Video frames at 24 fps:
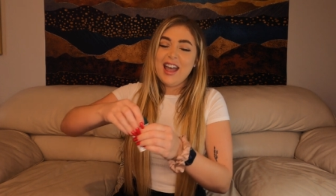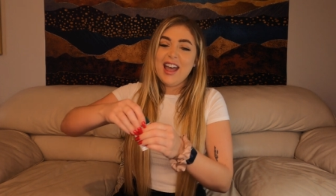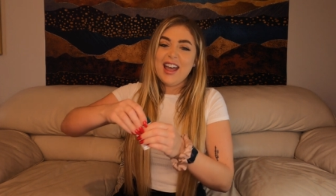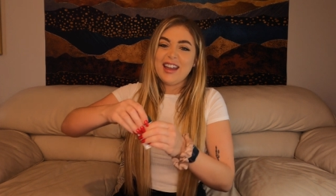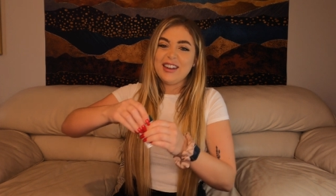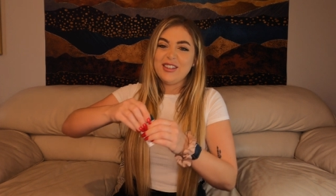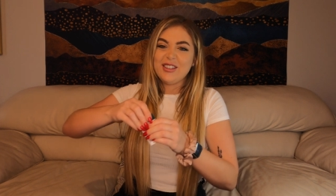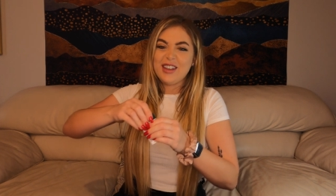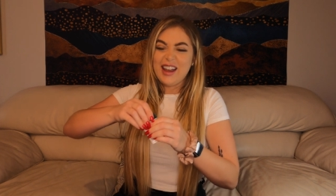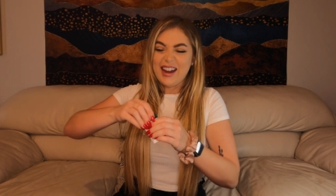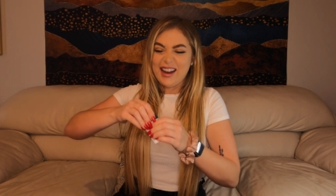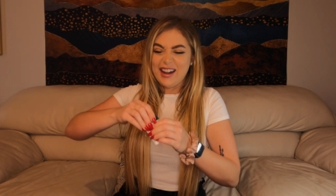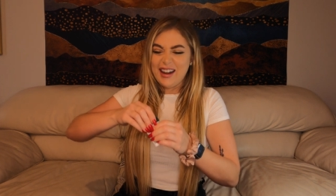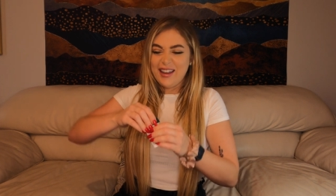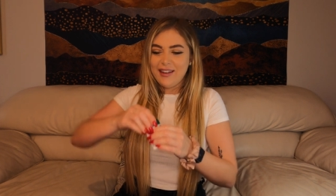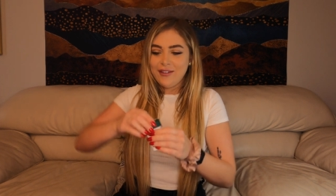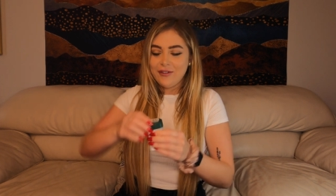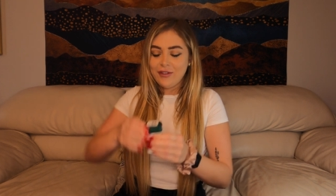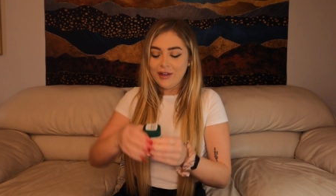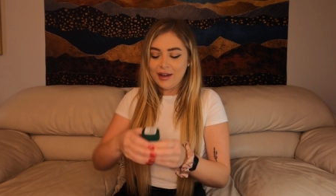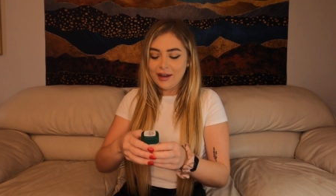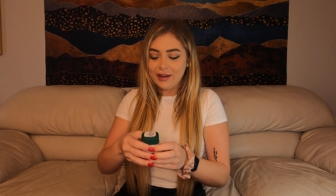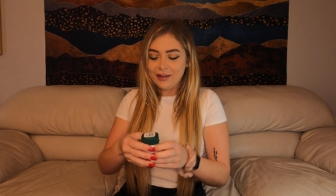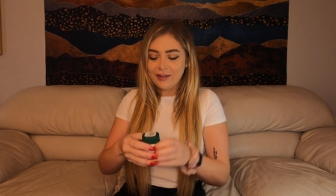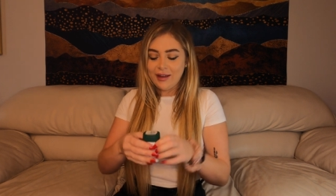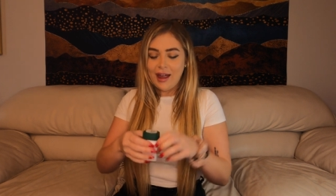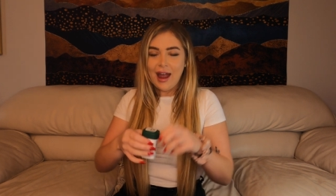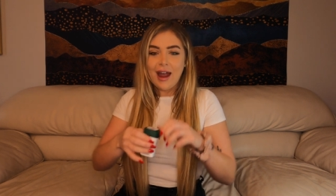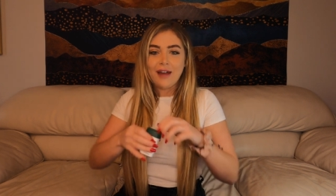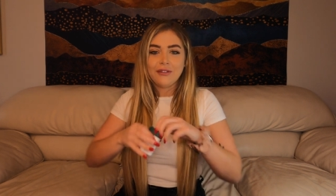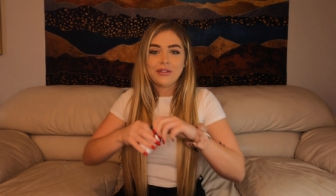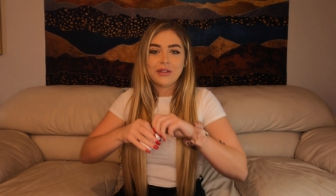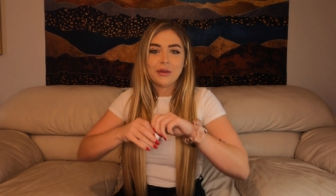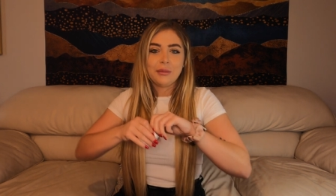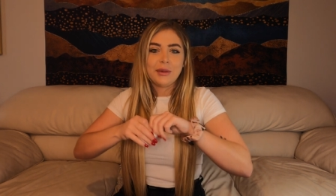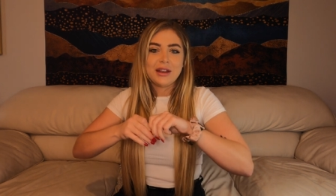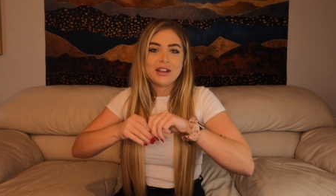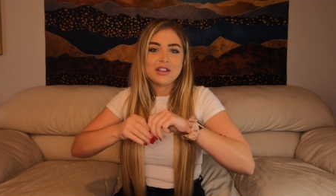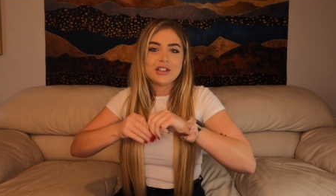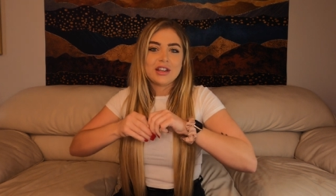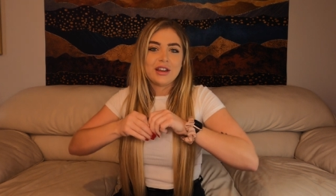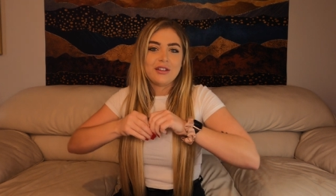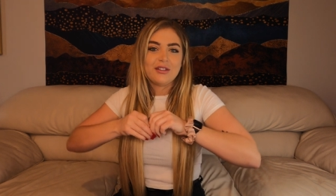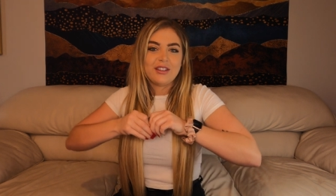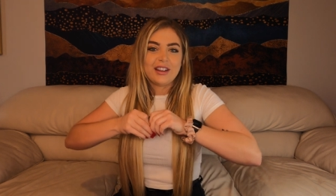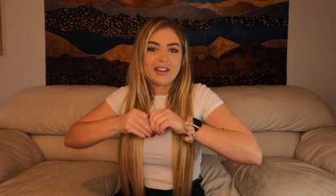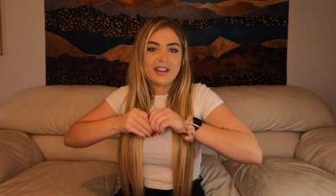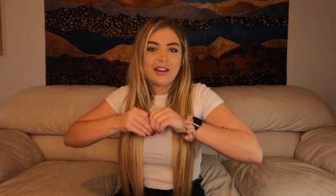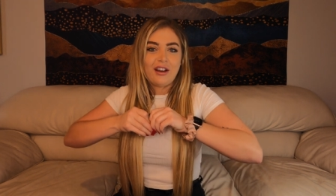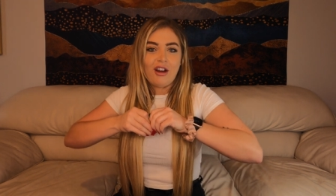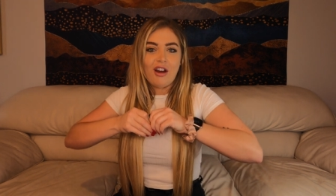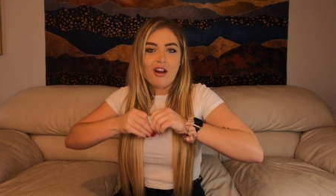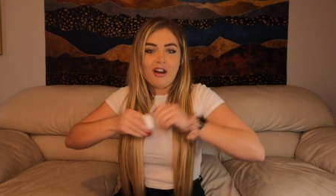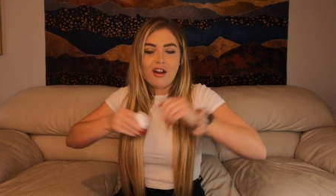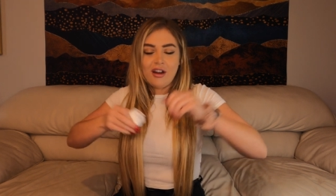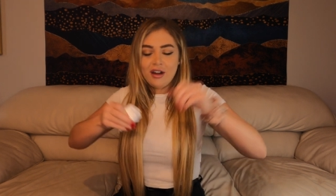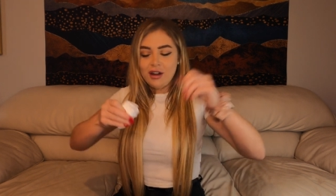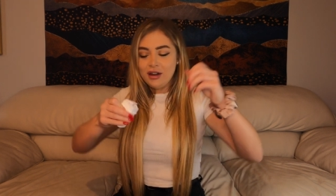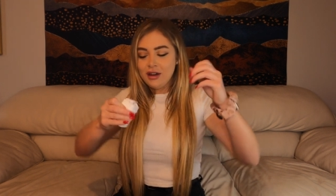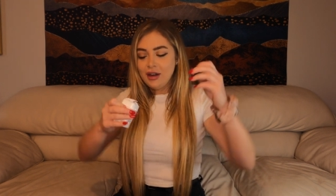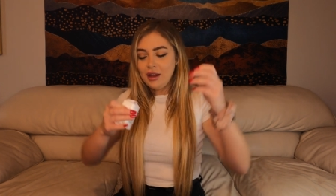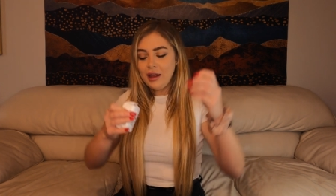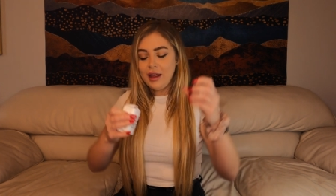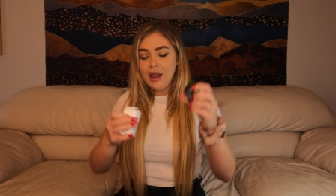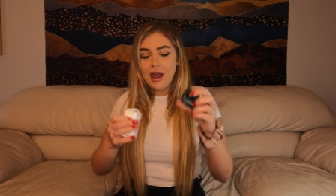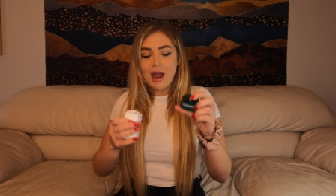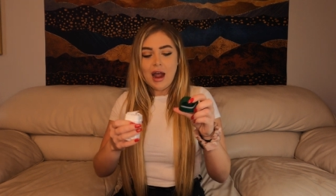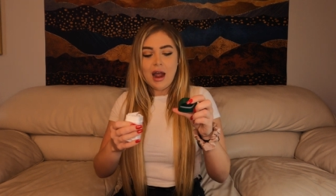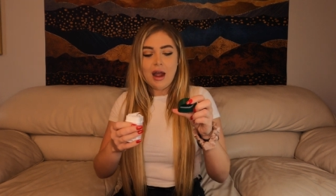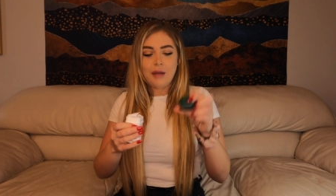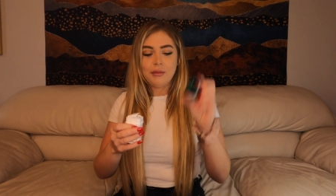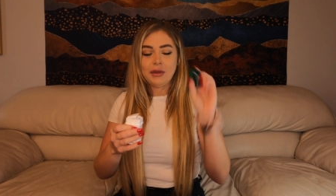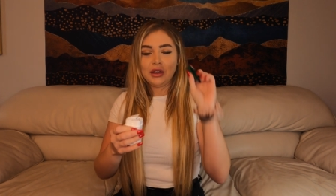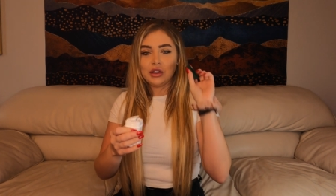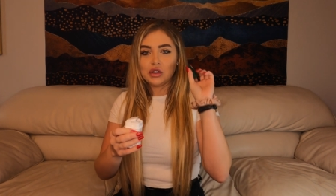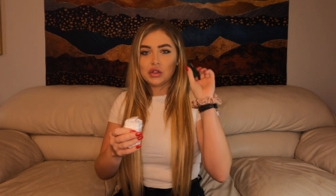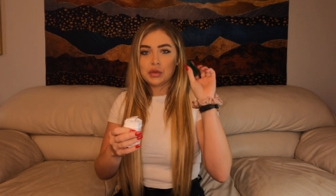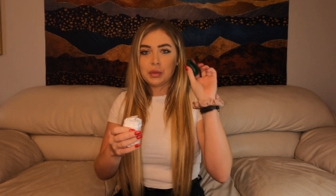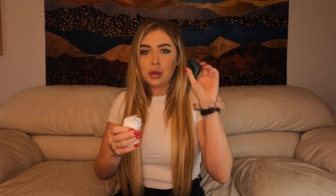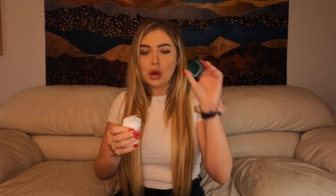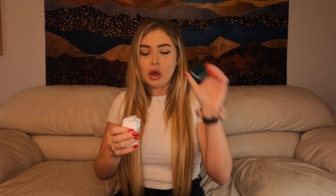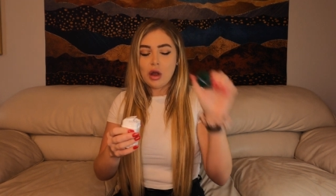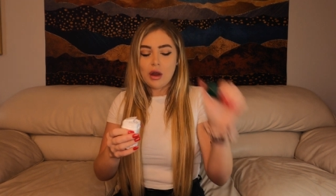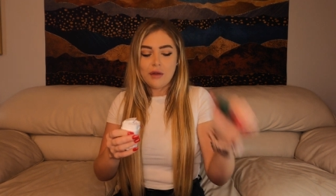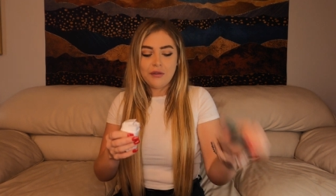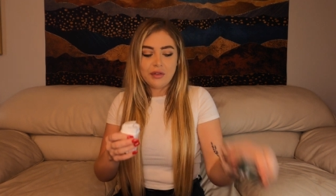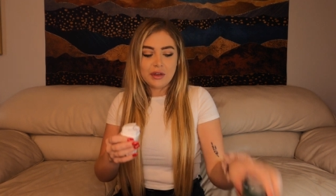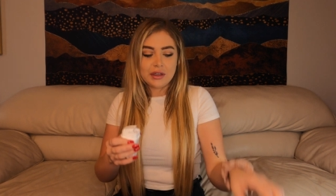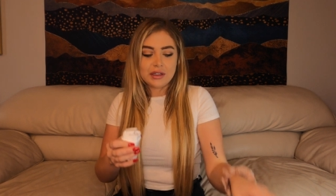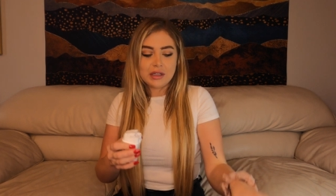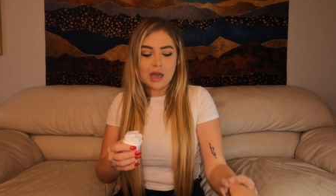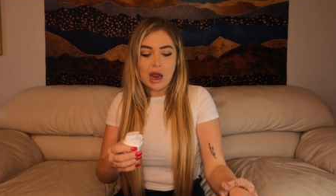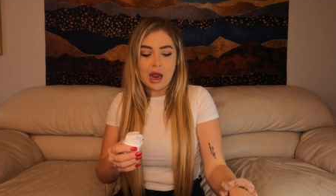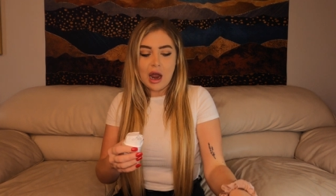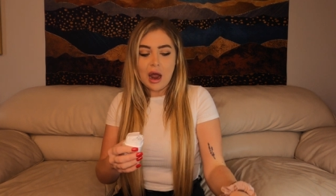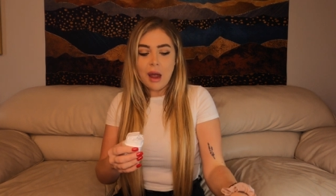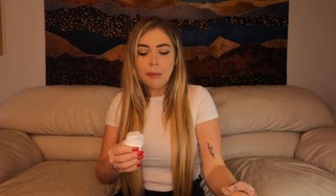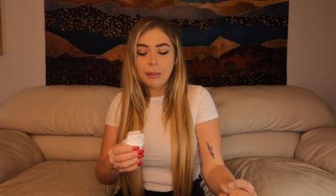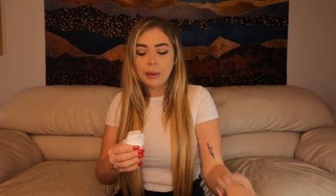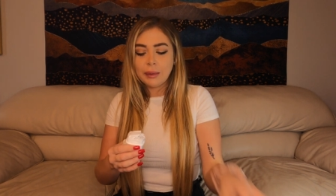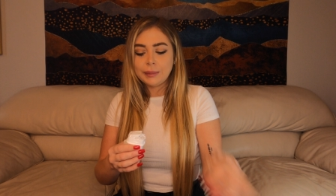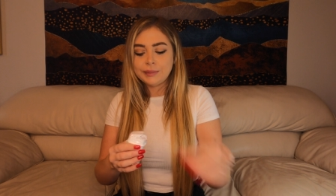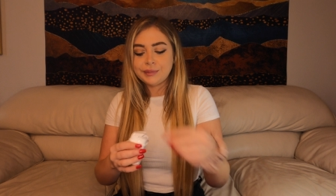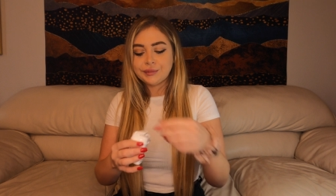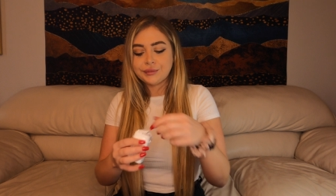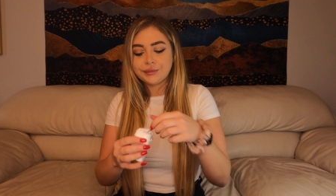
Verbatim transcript: and you kind of like have to pinch it really hard, um, and you just pull off the top.